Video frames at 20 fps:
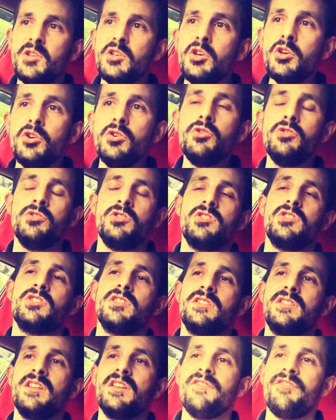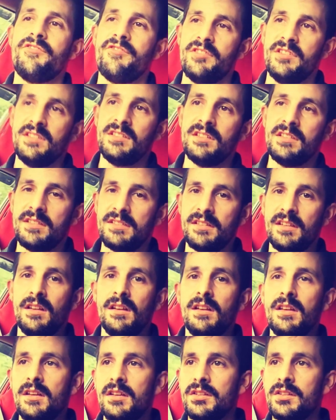huge difference
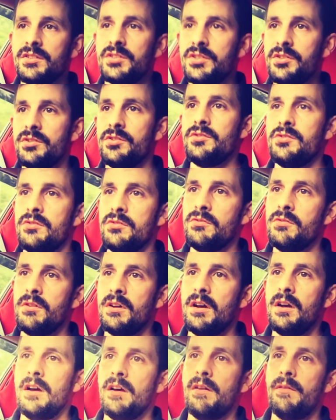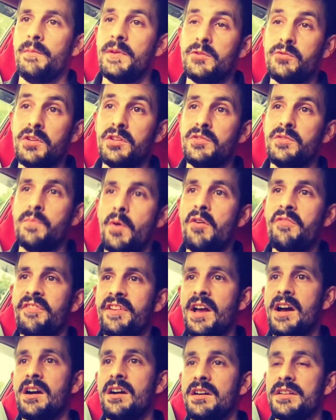between the
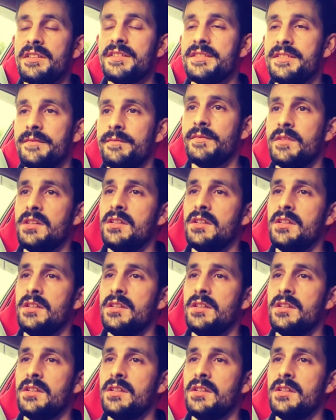both cars.